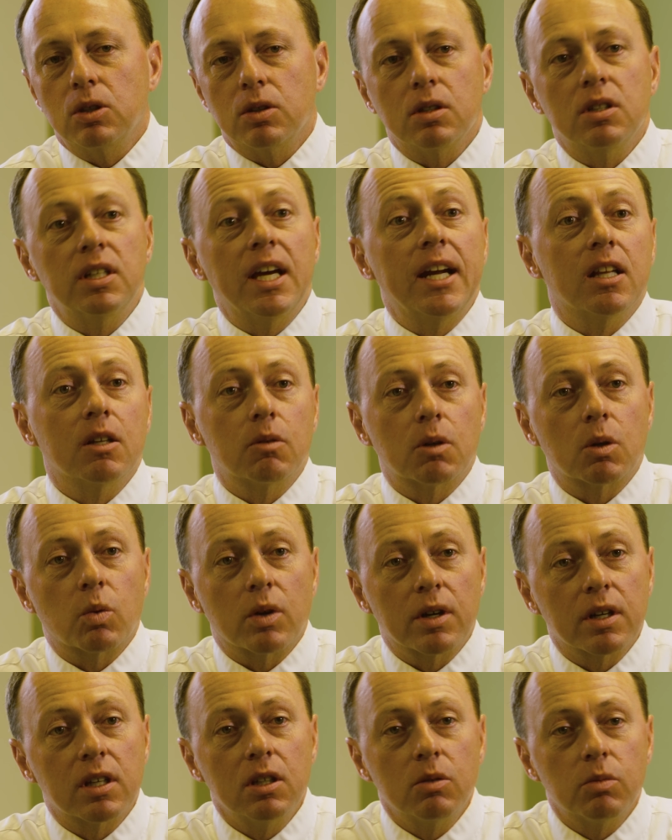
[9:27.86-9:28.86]
data that we're
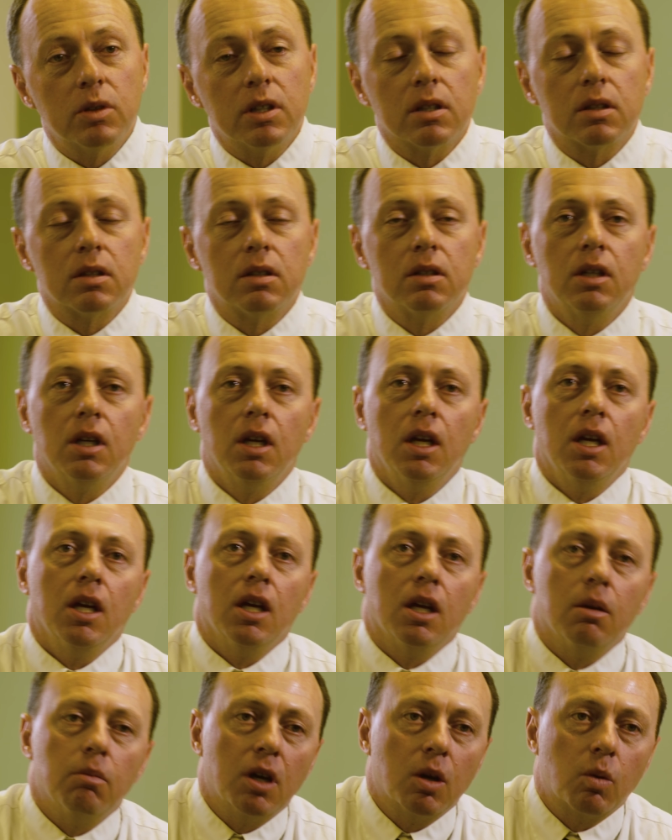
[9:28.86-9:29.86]
working with,
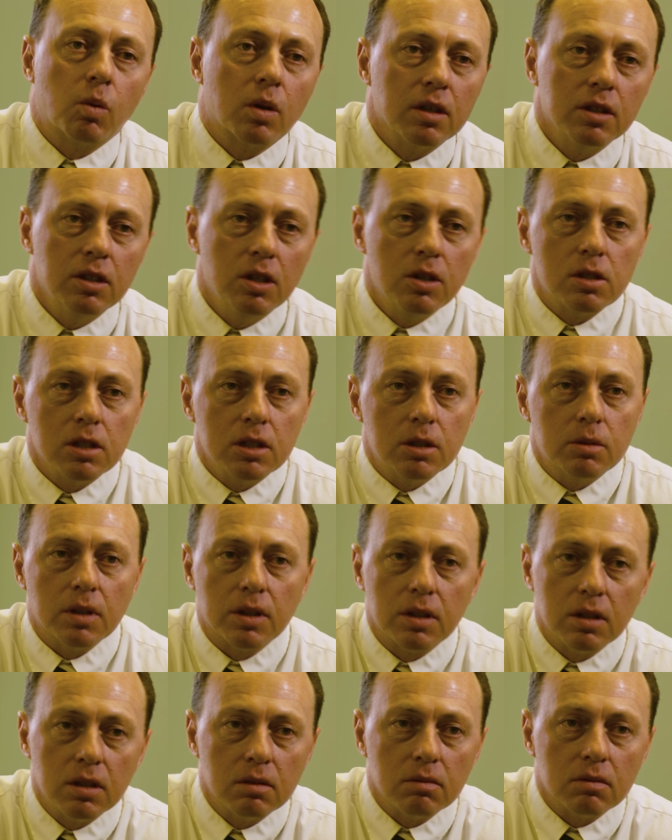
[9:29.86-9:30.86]
but we're usually
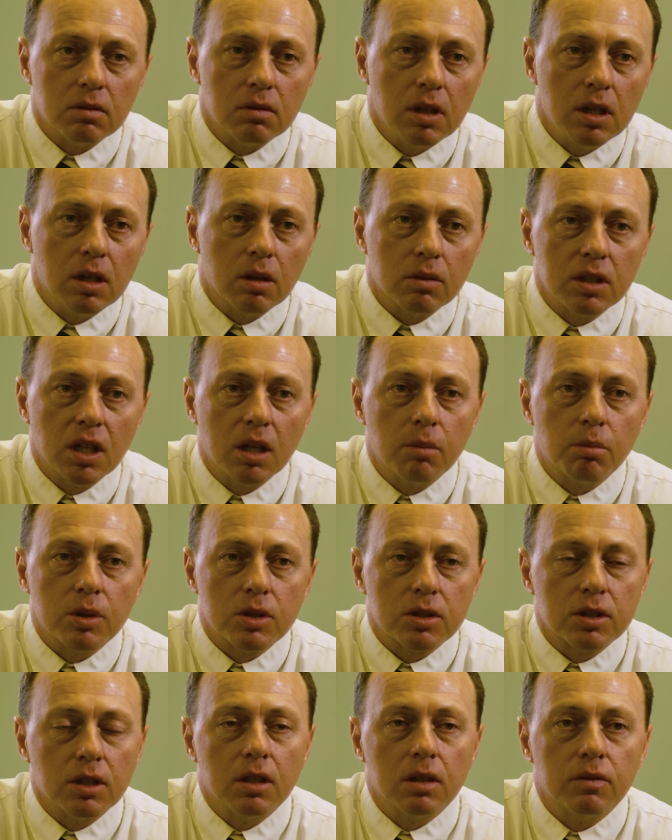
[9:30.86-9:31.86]
within
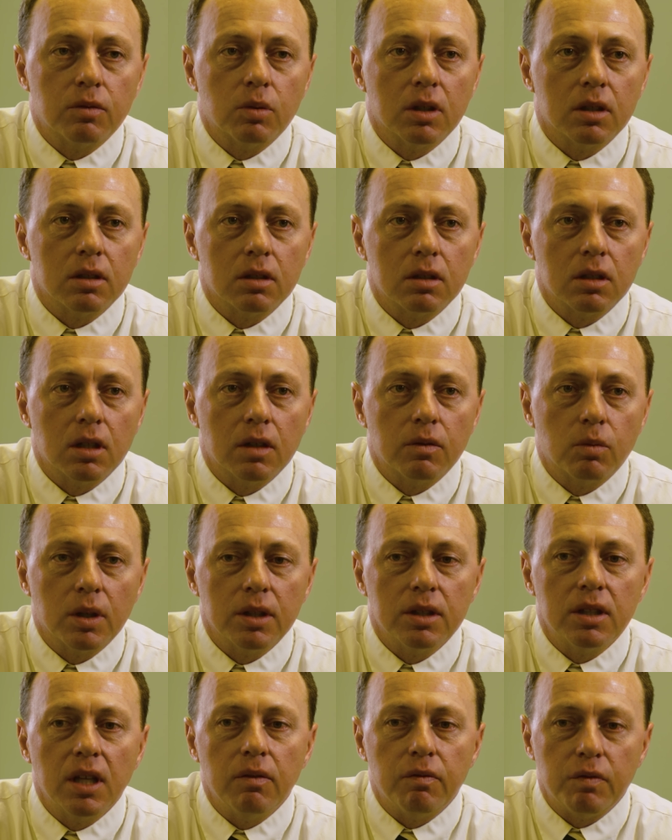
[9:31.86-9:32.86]
10% of
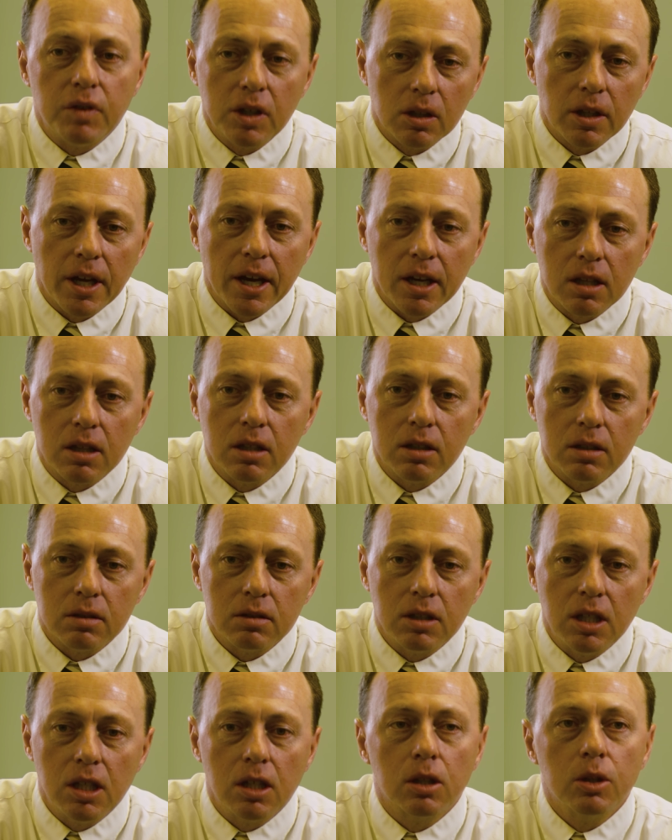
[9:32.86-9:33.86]
what they feel like the
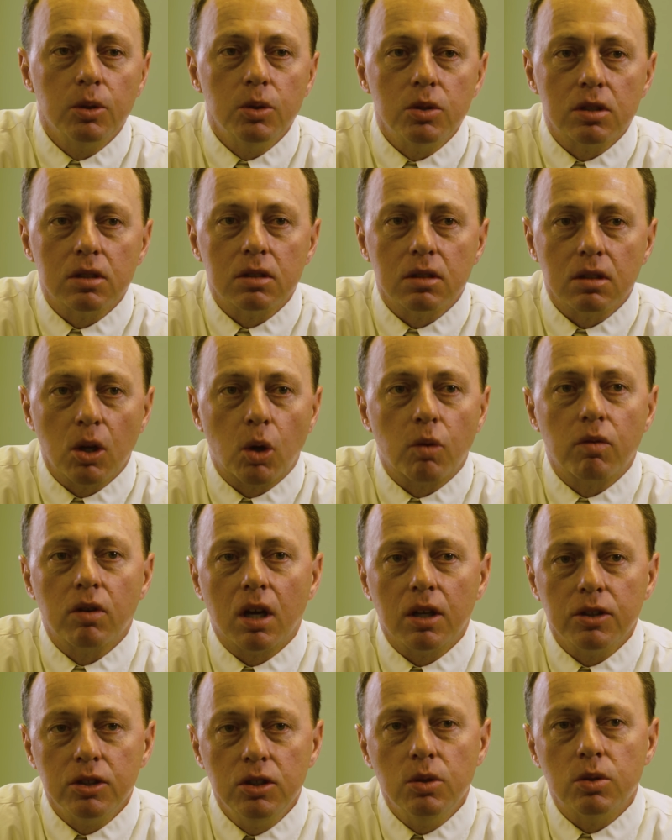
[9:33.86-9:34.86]
inclusion and
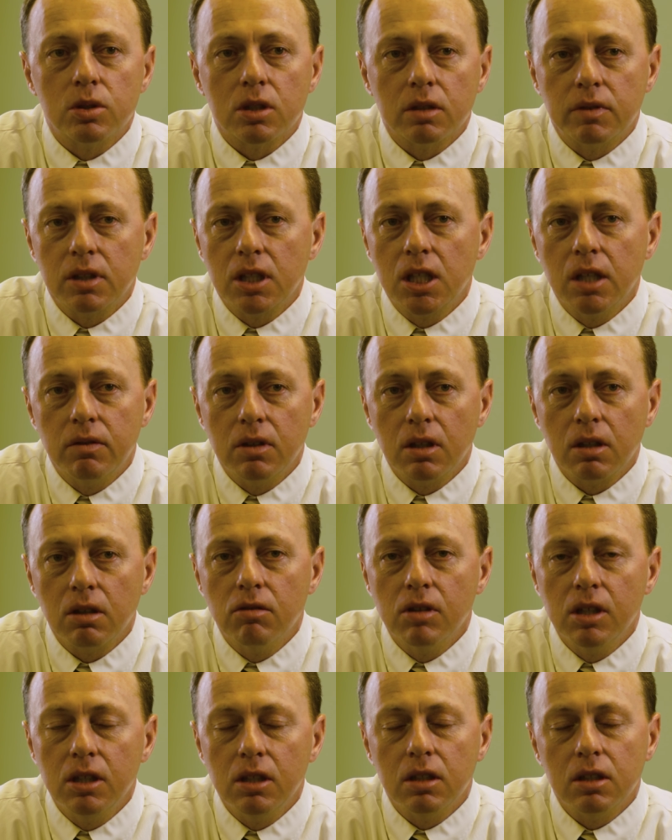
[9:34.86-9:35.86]
overall use of a given
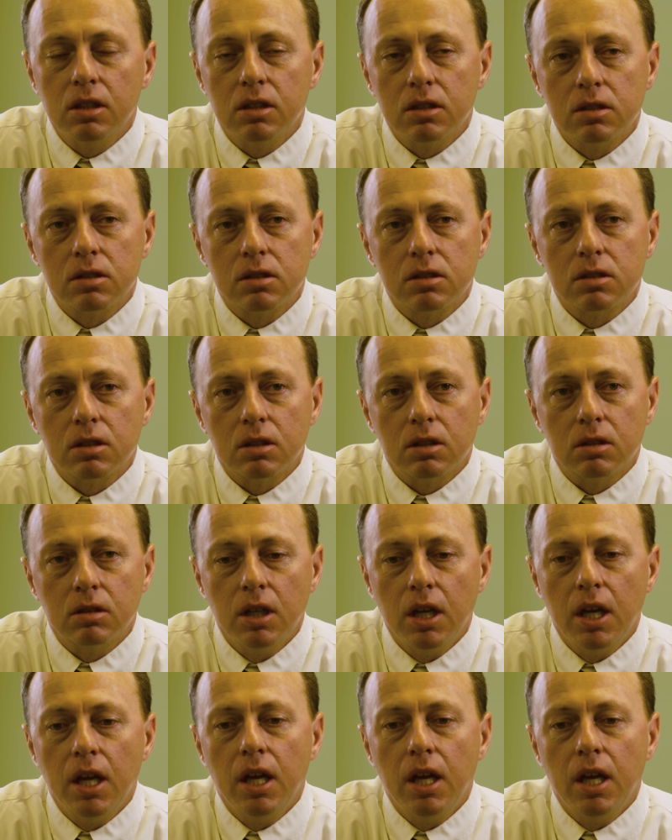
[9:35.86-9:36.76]
ingredient is. So